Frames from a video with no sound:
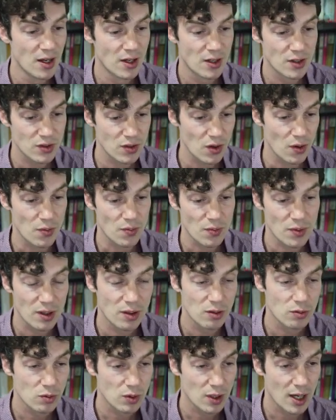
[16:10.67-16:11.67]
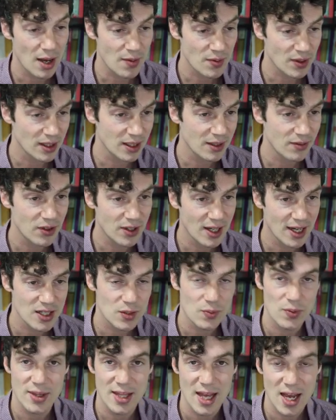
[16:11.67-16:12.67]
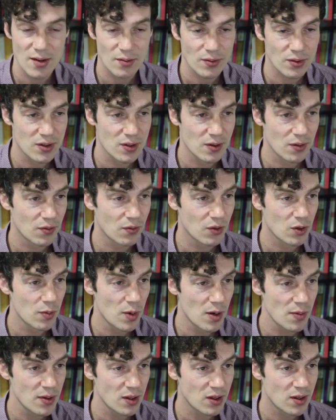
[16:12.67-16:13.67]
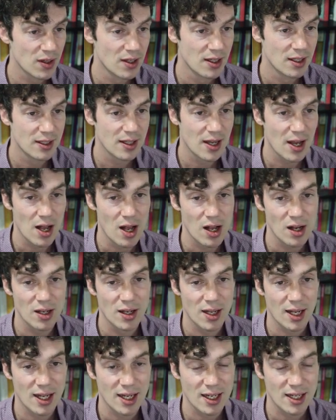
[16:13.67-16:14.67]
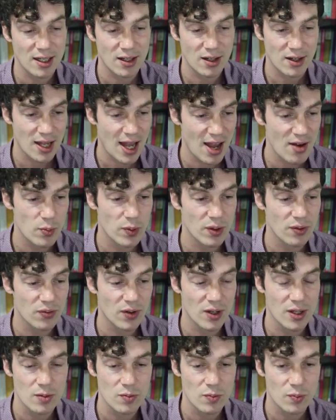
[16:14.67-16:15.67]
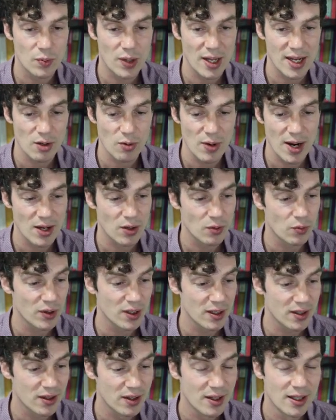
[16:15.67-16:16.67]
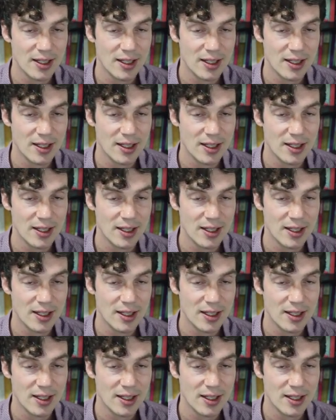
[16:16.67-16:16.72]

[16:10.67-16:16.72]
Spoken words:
So I'm going to leave you guys with that for a moment. Have a bit of fun playing around with